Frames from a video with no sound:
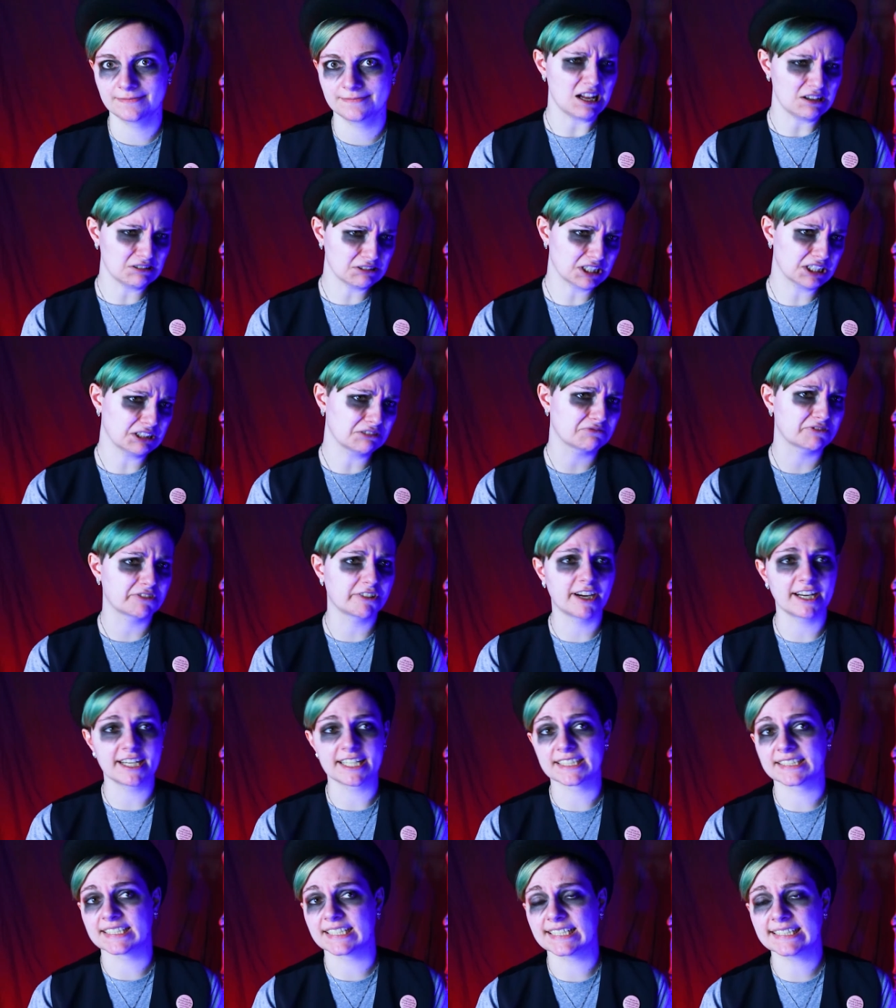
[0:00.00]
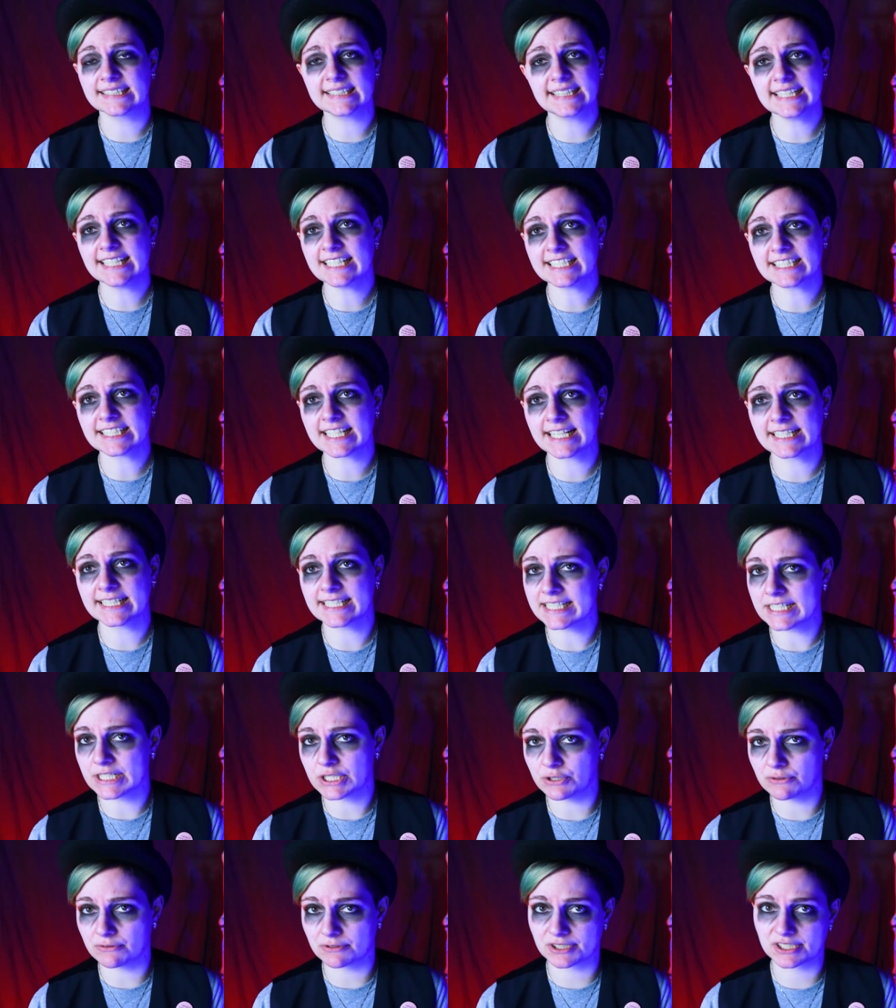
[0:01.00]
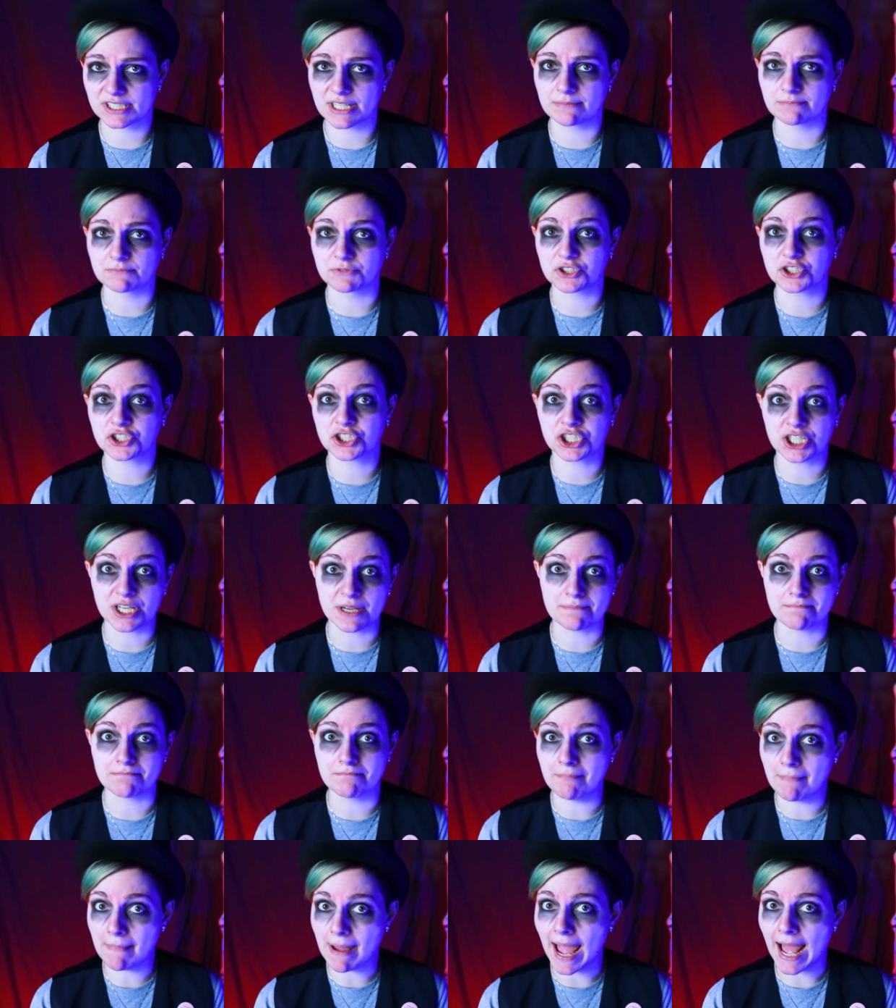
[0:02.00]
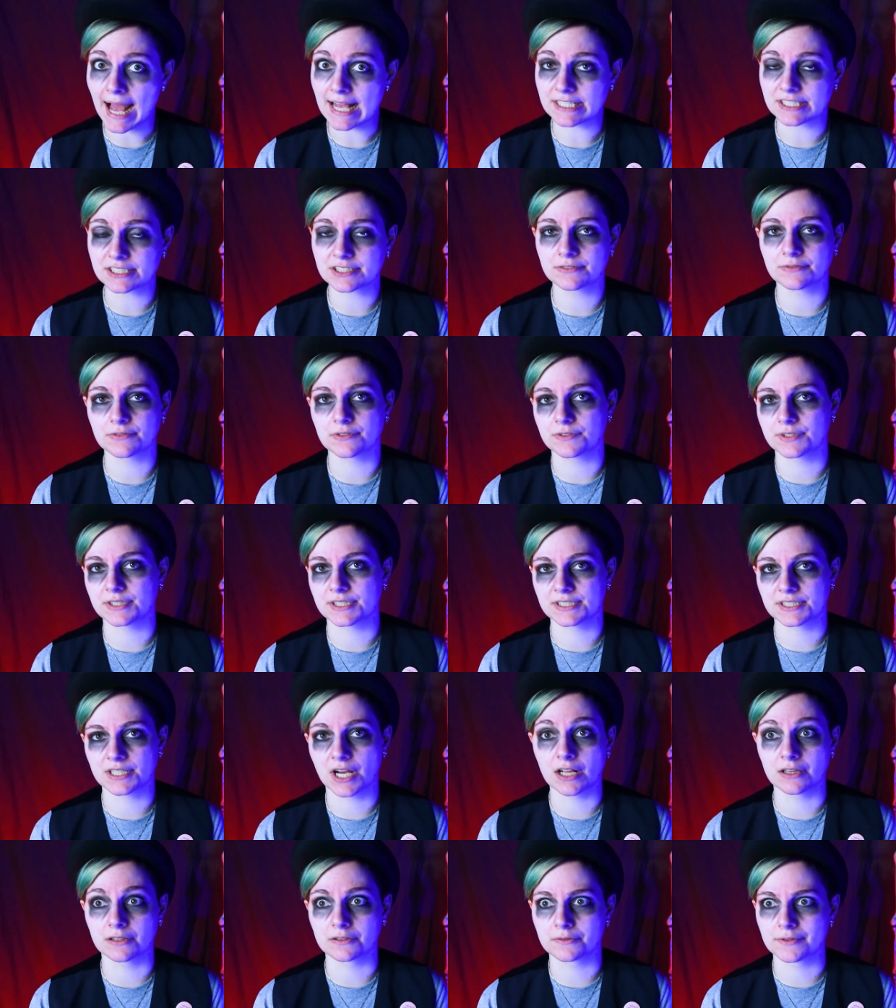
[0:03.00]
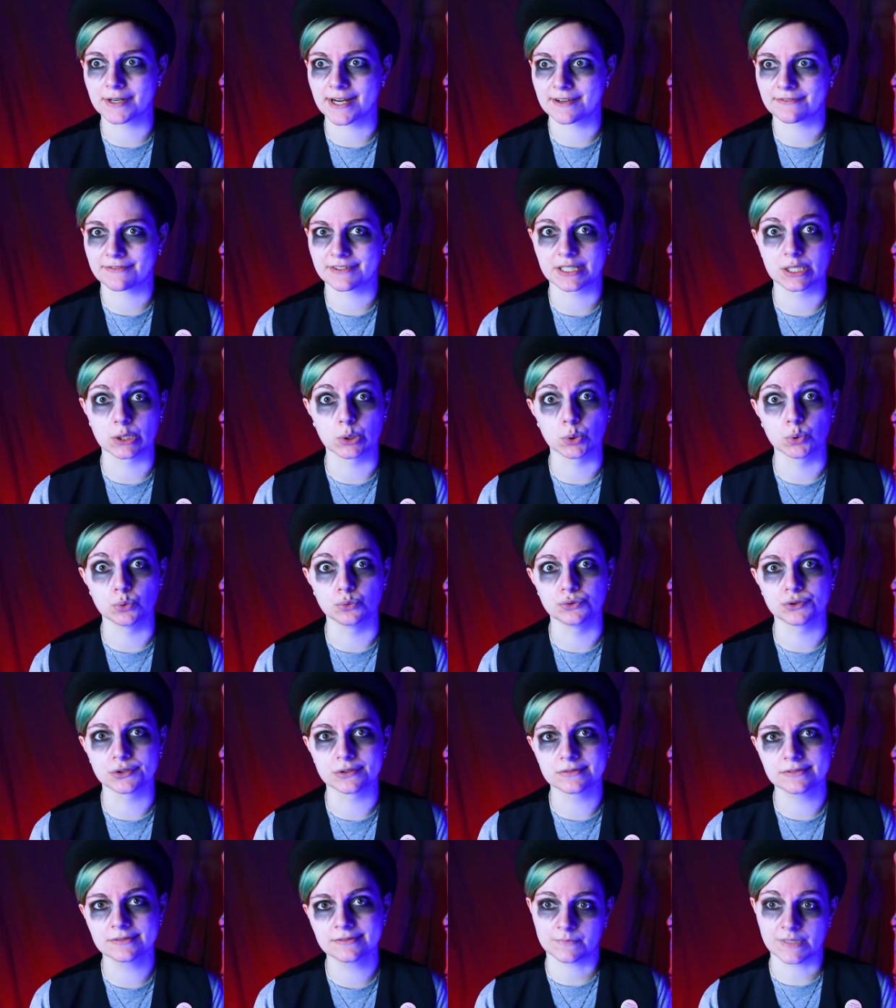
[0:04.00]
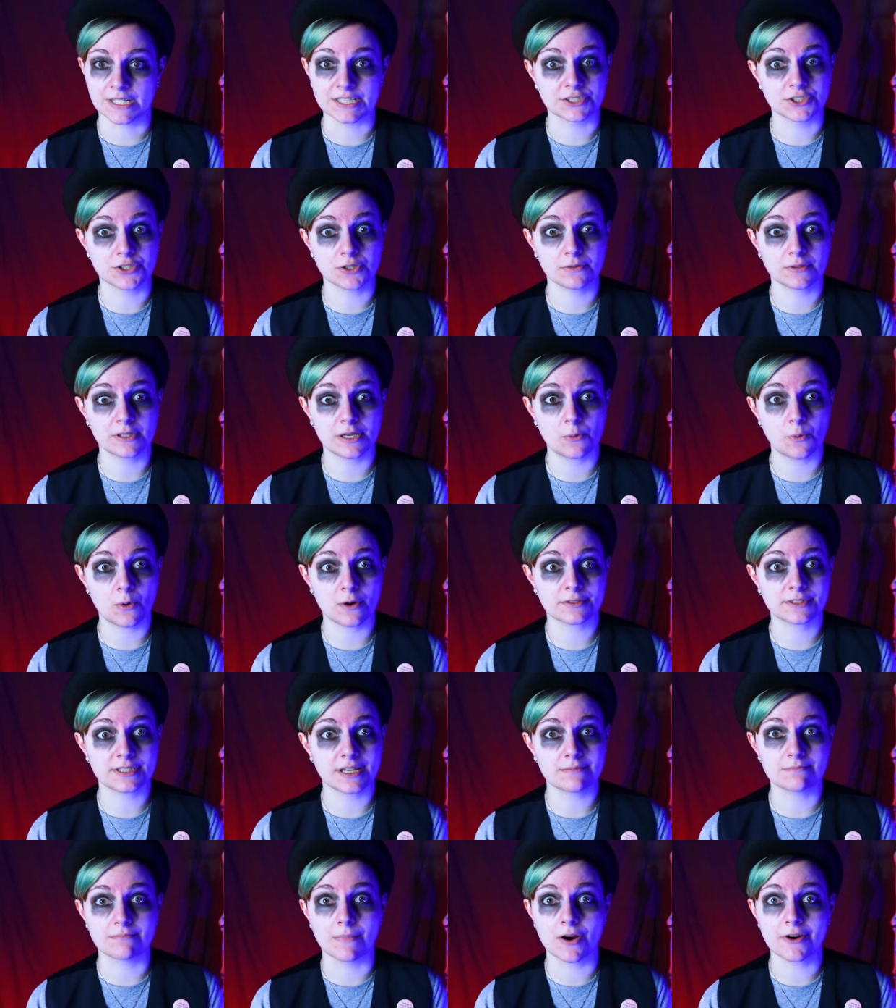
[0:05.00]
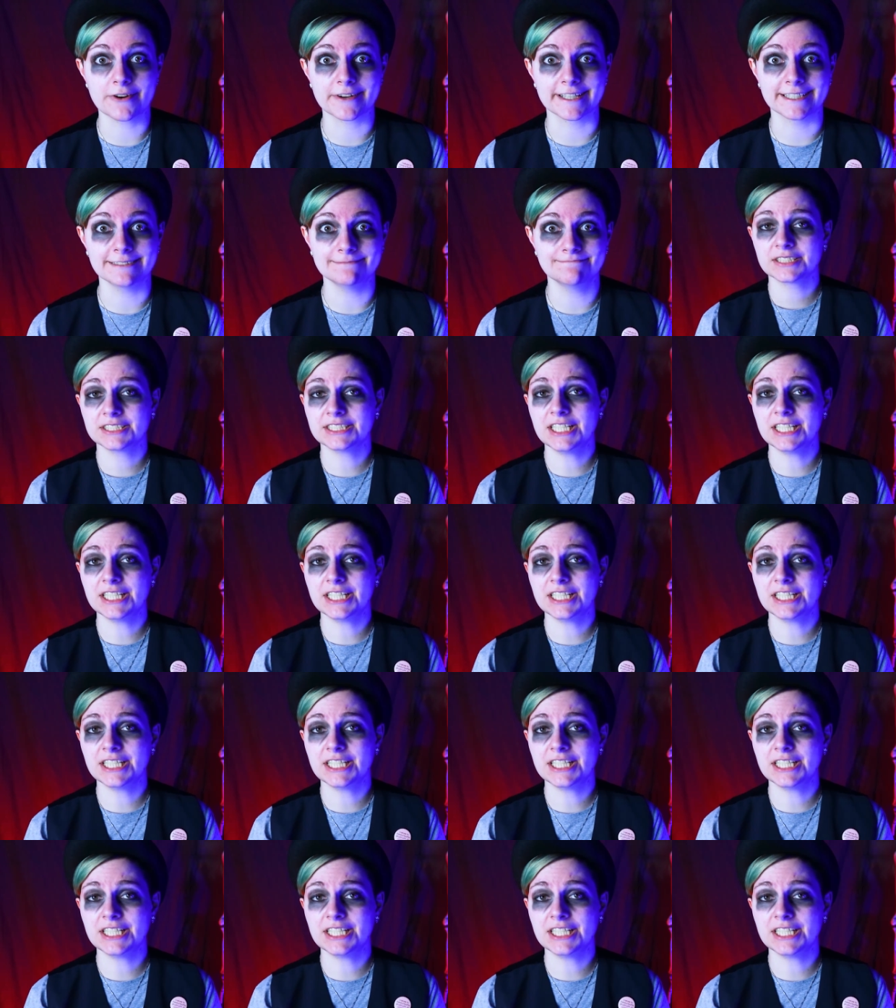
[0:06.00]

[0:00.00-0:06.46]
I'll give credit that at least they didn't use some cheap mask for this holographic illusion. It certainly worked on Marty.